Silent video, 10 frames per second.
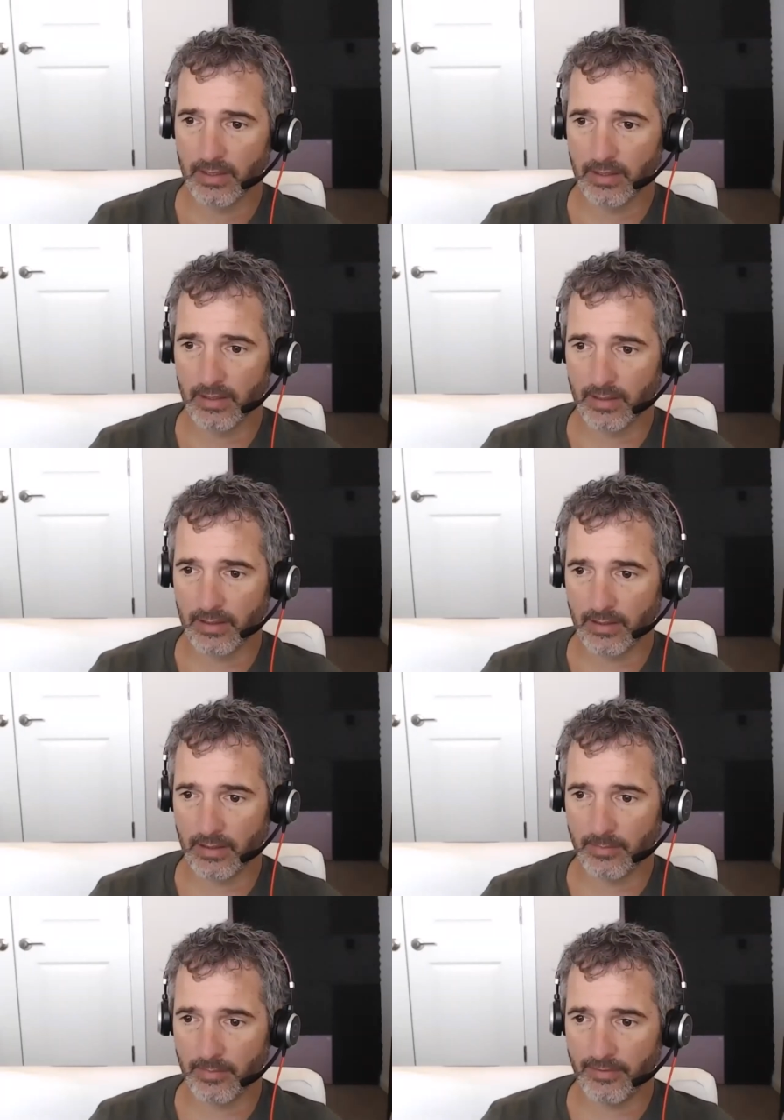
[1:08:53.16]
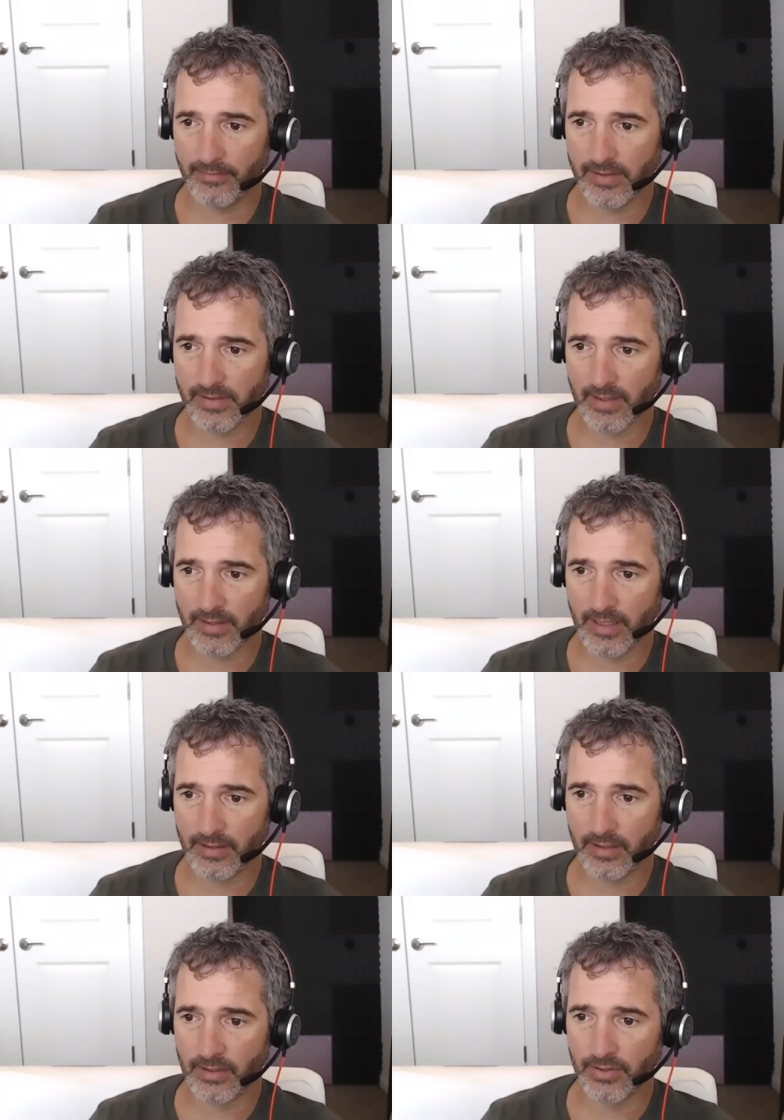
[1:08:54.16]
Um, the views on how
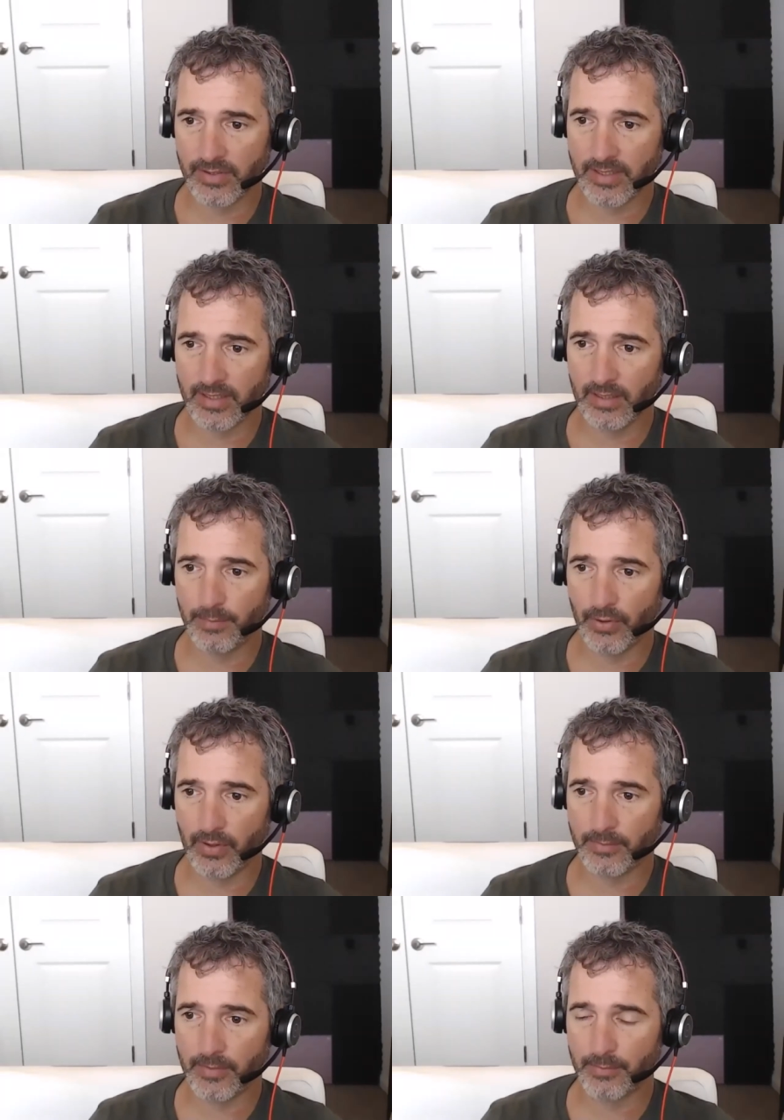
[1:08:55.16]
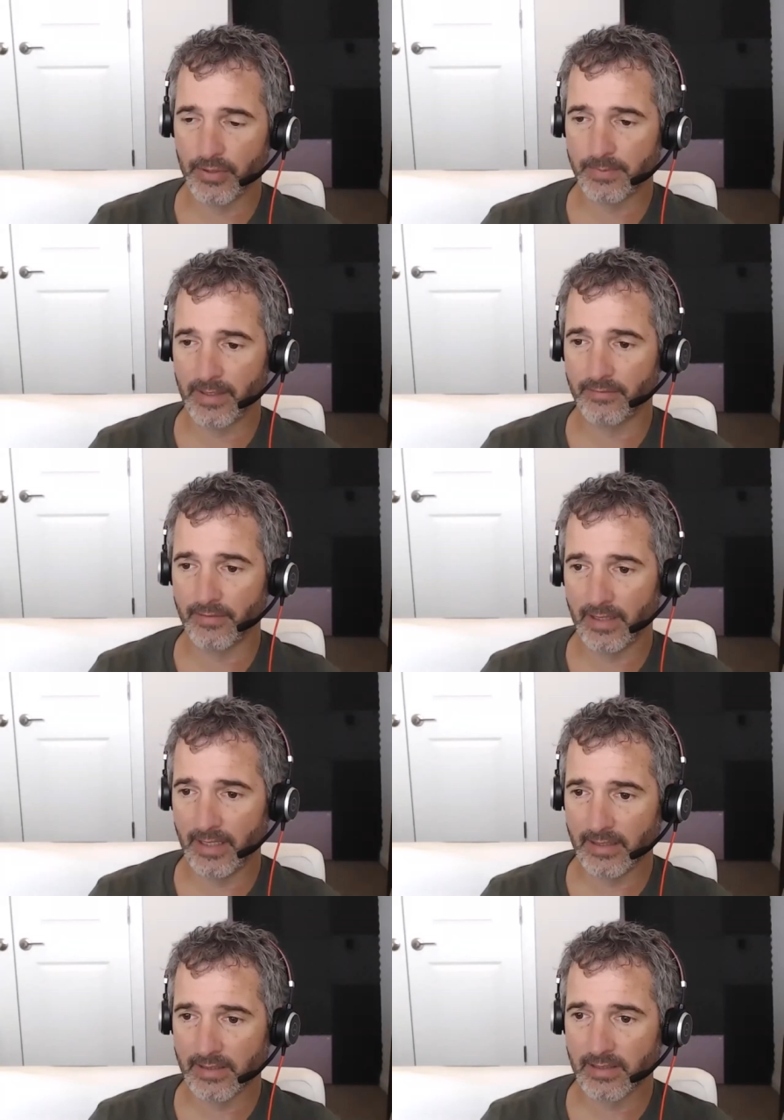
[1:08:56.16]
to introduce the Healy program to prospective
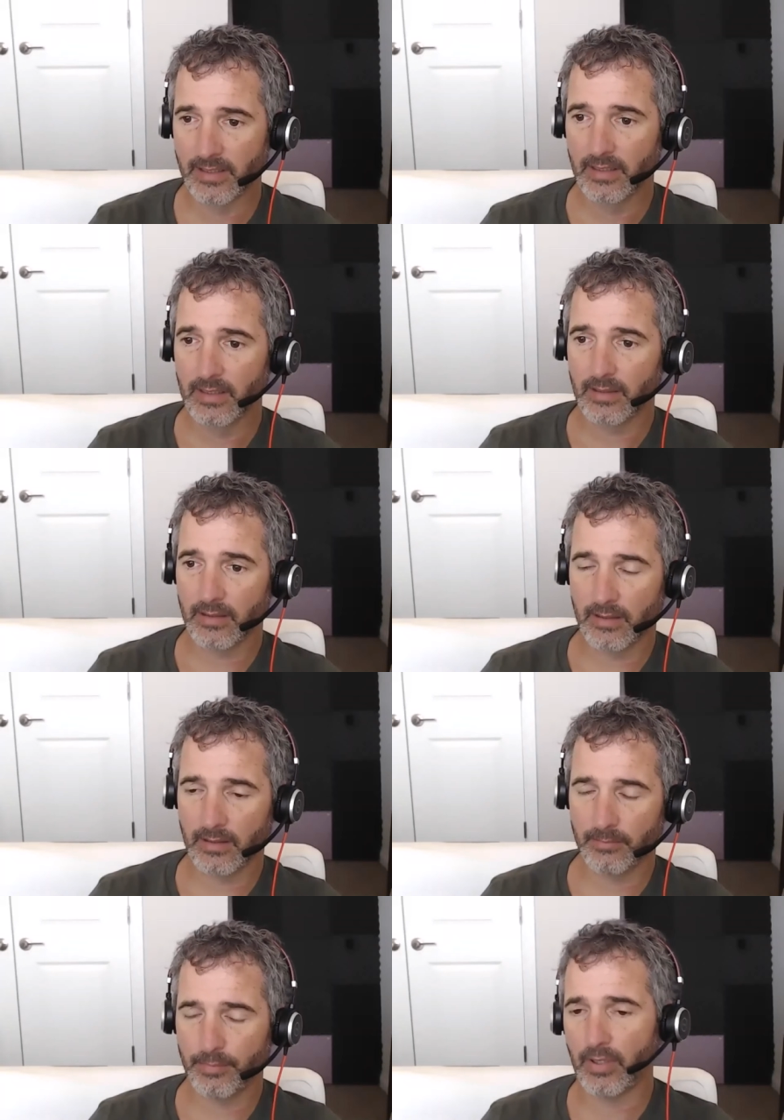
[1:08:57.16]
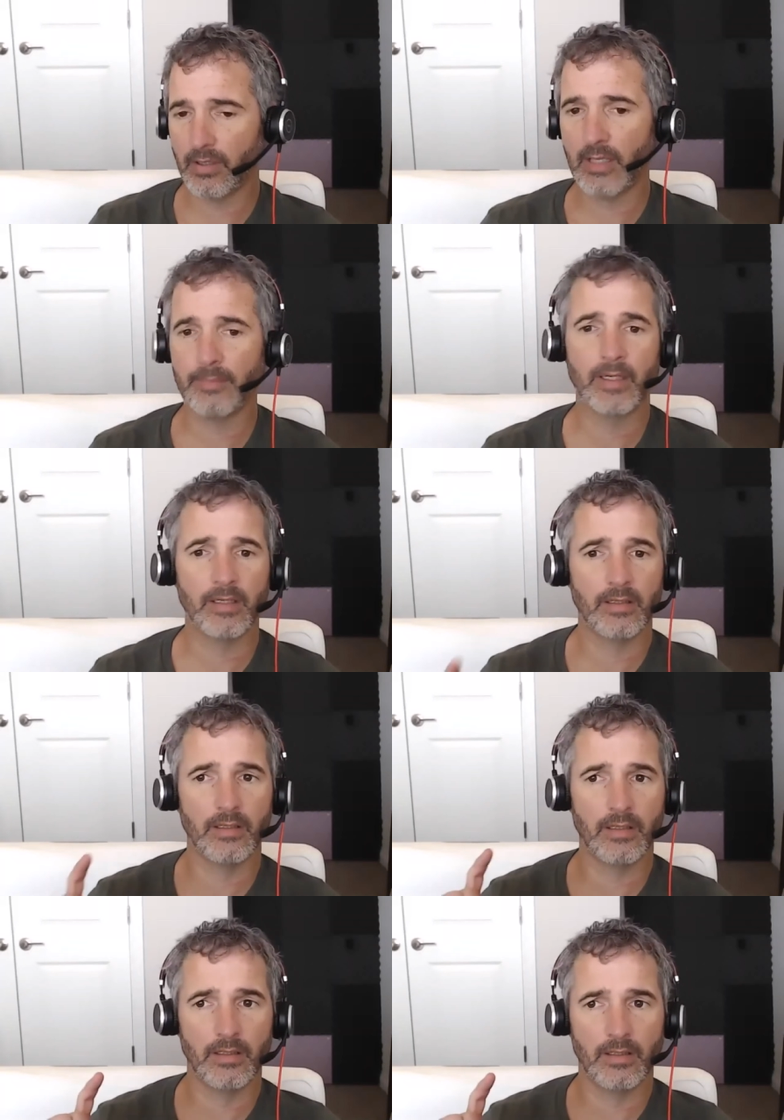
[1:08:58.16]
clients. Um, Paul, I'm gonna.
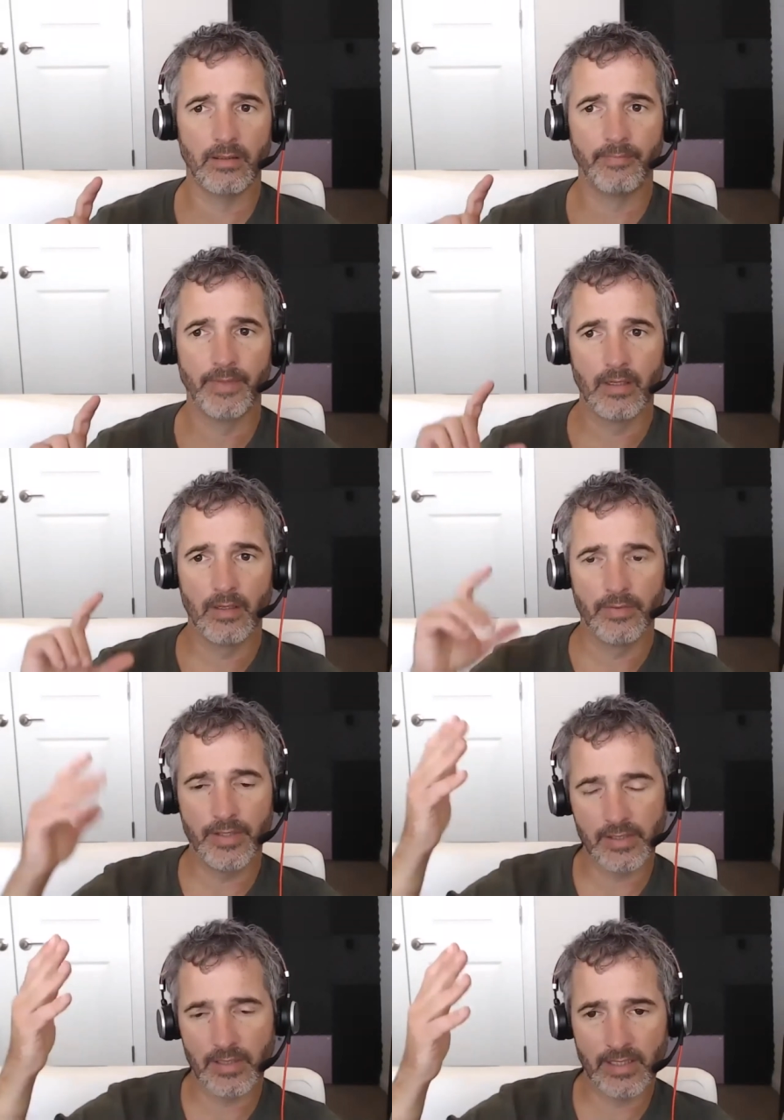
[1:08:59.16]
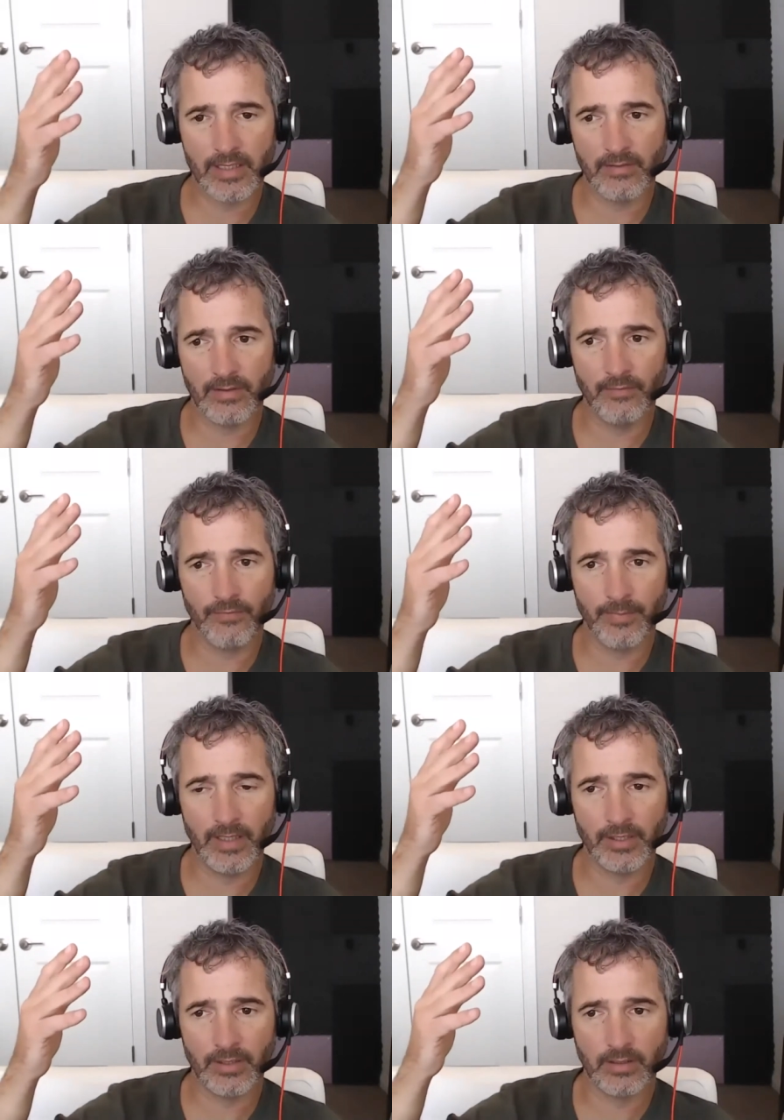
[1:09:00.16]
Um, there's a lot of
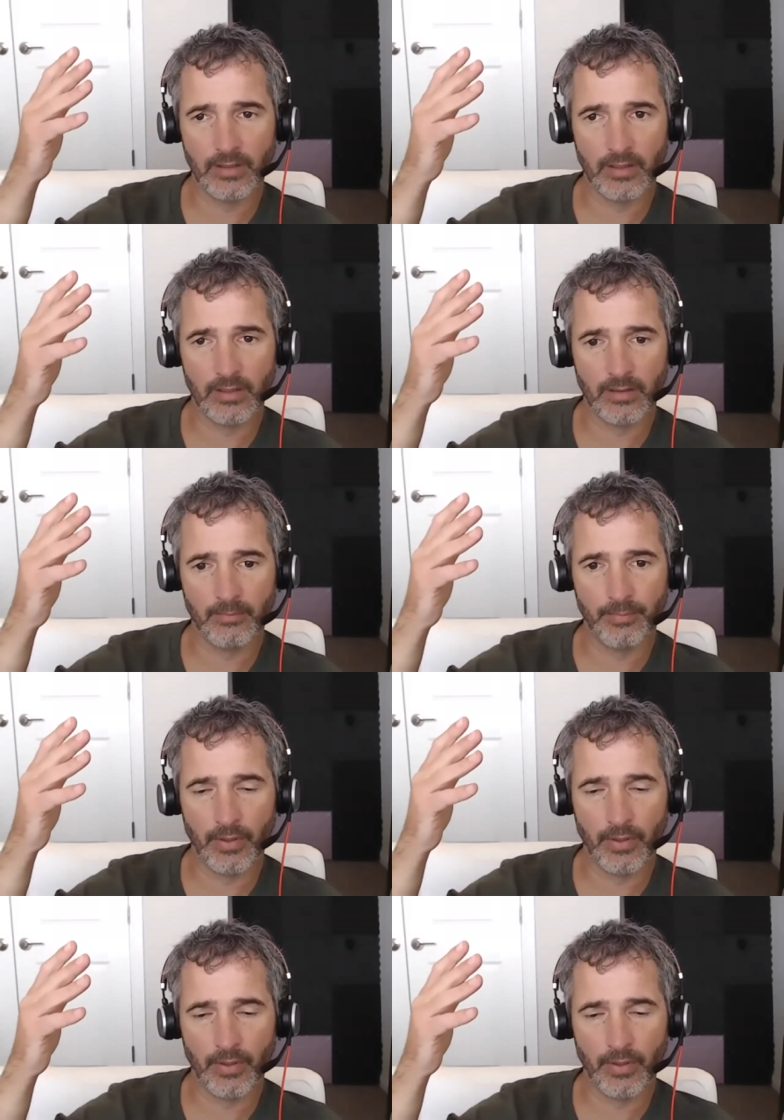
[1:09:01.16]
information, um,